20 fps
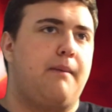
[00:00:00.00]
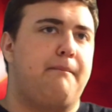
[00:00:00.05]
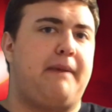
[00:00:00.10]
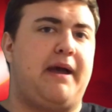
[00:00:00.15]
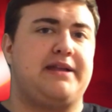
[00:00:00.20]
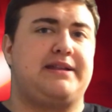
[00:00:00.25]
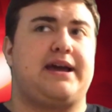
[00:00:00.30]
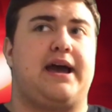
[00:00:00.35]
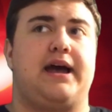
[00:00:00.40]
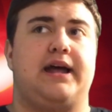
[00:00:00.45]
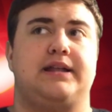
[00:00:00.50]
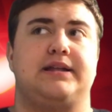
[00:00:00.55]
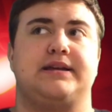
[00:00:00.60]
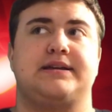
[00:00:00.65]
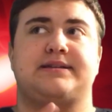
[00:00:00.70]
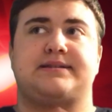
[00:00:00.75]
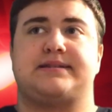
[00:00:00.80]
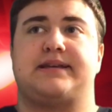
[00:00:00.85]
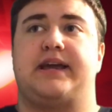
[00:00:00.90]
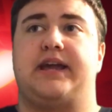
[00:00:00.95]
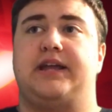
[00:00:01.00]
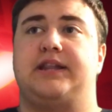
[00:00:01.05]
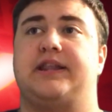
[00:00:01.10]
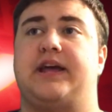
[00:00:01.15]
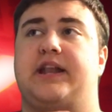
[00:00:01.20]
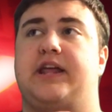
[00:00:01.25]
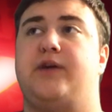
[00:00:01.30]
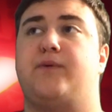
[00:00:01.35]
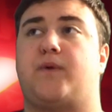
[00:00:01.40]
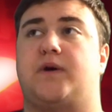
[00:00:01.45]
my dad is saying
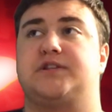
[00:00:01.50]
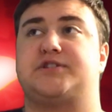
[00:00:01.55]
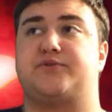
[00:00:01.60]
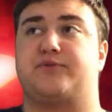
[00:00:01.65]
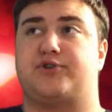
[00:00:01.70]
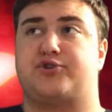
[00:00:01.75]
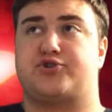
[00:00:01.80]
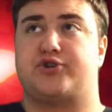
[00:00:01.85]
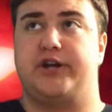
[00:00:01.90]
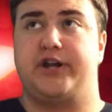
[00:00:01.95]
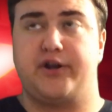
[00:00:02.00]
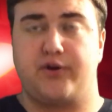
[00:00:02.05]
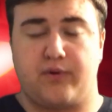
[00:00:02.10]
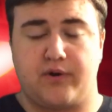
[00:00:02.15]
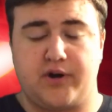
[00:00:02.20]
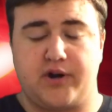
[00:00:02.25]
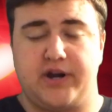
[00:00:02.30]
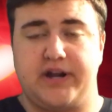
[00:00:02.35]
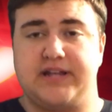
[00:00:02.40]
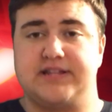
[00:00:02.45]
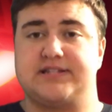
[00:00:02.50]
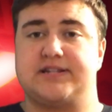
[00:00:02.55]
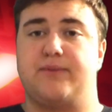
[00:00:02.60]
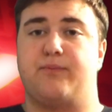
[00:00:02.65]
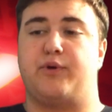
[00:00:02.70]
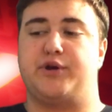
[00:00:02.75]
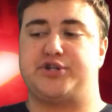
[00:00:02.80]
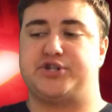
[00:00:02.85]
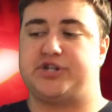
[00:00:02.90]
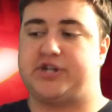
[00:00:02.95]
that he wants a restraining order against
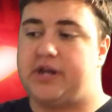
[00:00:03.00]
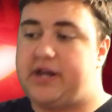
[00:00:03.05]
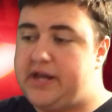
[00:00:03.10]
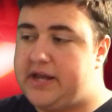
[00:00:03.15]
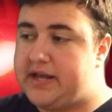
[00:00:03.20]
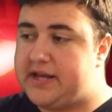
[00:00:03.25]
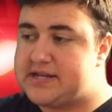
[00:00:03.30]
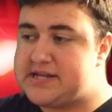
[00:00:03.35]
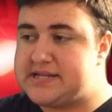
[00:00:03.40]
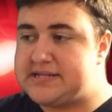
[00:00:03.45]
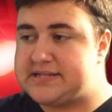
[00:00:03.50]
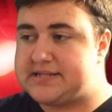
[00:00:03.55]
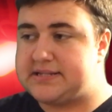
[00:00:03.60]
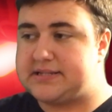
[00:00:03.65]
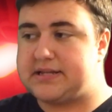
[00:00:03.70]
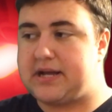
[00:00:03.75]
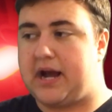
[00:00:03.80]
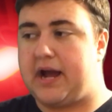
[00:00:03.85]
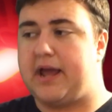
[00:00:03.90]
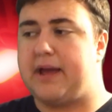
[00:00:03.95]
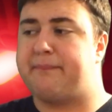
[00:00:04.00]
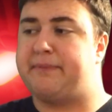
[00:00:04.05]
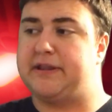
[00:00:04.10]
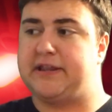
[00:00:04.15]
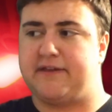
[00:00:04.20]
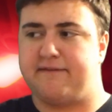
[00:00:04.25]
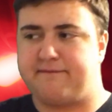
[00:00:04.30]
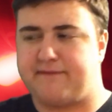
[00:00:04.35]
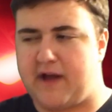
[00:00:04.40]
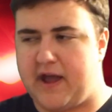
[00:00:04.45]
him, which he is, I
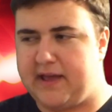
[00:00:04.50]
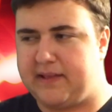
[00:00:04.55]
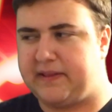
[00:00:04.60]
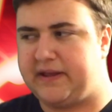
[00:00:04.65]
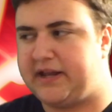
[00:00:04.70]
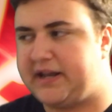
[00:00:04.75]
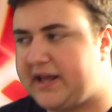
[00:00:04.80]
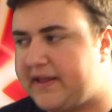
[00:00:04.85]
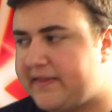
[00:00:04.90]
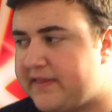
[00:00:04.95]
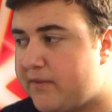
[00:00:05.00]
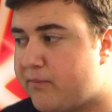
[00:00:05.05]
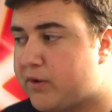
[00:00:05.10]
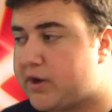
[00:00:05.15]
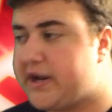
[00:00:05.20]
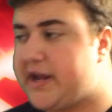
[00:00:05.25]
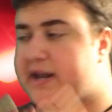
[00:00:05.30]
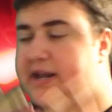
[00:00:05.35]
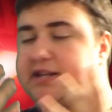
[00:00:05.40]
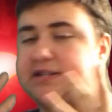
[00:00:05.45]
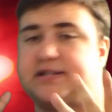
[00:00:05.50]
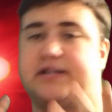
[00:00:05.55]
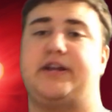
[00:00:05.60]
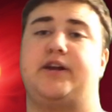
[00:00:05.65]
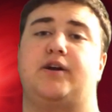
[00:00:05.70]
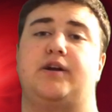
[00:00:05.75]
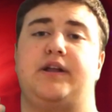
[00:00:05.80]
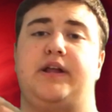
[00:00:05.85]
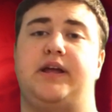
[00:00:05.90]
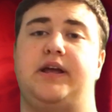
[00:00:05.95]
believe, filing, and then we're getting
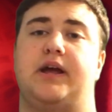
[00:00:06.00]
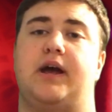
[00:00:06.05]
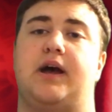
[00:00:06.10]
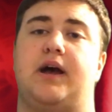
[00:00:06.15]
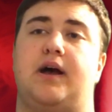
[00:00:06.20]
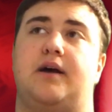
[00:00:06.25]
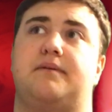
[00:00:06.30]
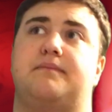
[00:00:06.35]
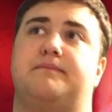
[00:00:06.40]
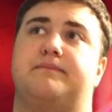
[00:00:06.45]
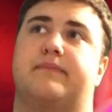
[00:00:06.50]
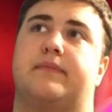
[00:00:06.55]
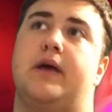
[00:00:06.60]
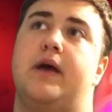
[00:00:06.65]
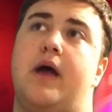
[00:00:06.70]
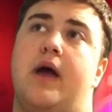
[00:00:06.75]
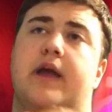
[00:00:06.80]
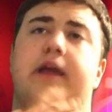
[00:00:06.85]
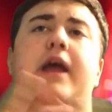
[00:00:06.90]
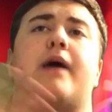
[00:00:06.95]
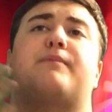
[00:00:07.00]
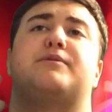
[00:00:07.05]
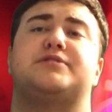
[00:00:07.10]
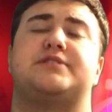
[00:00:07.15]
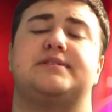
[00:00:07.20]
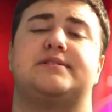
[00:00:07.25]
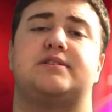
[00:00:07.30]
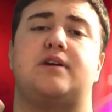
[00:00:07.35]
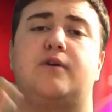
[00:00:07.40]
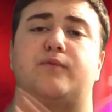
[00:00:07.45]
security
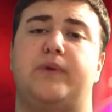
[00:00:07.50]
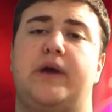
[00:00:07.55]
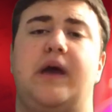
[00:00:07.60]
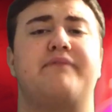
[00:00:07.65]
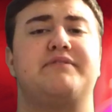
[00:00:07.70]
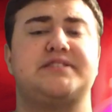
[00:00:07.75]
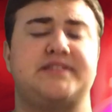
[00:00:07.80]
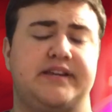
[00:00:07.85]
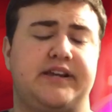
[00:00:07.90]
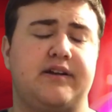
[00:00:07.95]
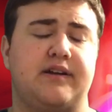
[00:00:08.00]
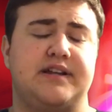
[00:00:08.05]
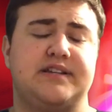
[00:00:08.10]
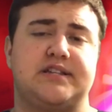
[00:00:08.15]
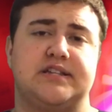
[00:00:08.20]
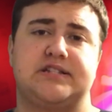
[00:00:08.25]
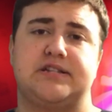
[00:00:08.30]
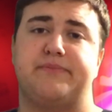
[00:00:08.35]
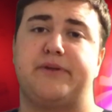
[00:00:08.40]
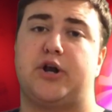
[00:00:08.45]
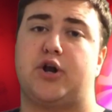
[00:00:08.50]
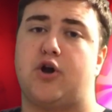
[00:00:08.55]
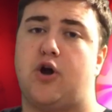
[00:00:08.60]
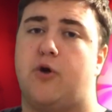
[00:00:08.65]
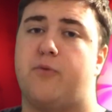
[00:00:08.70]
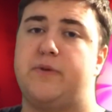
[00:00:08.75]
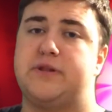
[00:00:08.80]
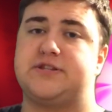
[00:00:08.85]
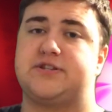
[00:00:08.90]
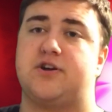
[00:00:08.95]
cameras installed. We have a security system in our
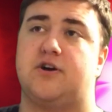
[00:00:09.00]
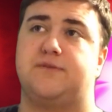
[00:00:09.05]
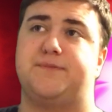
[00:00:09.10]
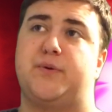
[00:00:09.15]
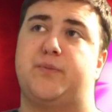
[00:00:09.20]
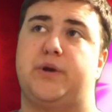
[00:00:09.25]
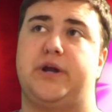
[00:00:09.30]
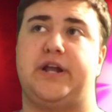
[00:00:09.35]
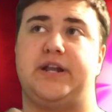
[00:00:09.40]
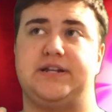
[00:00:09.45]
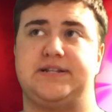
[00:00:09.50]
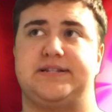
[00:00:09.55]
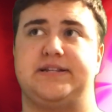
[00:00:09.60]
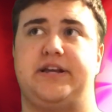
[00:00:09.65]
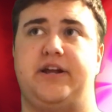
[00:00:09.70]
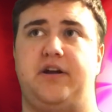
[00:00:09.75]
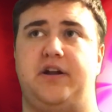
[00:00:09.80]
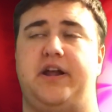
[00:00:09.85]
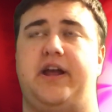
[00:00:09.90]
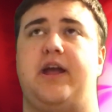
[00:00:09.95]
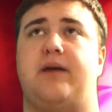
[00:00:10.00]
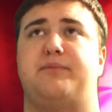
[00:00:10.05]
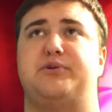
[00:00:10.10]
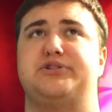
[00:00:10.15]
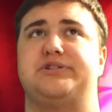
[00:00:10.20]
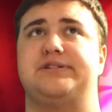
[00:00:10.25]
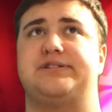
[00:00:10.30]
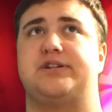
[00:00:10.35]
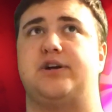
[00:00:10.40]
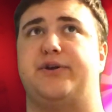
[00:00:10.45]
home installed, but we're getting security
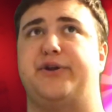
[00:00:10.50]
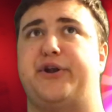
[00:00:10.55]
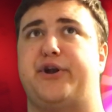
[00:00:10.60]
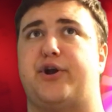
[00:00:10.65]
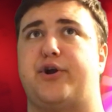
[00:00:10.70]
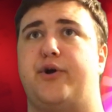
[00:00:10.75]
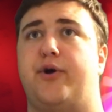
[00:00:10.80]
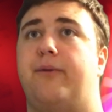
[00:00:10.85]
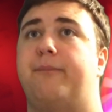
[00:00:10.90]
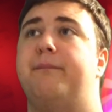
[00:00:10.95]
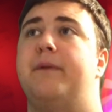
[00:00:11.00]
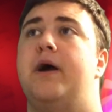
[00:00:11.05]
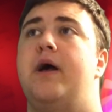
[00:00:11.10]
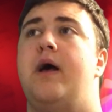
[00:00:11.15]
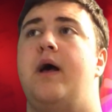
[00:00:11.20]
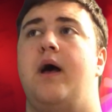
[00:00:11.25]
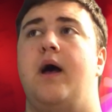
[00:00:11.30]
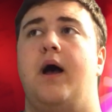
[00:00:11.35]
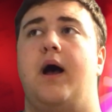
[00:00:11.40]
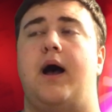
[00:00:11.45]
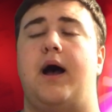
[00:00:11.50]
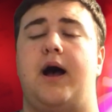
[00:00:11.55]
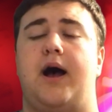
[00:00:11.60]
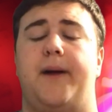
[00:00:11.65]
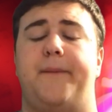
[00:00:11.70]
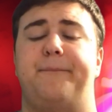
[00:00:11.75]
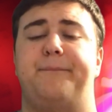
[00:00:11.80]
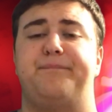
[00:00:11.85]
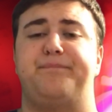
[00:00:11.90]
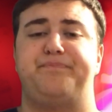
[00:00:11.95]
cameras installed in our
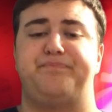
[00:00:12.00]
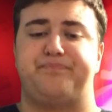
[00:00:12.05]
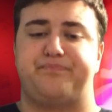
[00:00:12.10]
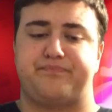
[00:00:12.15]
home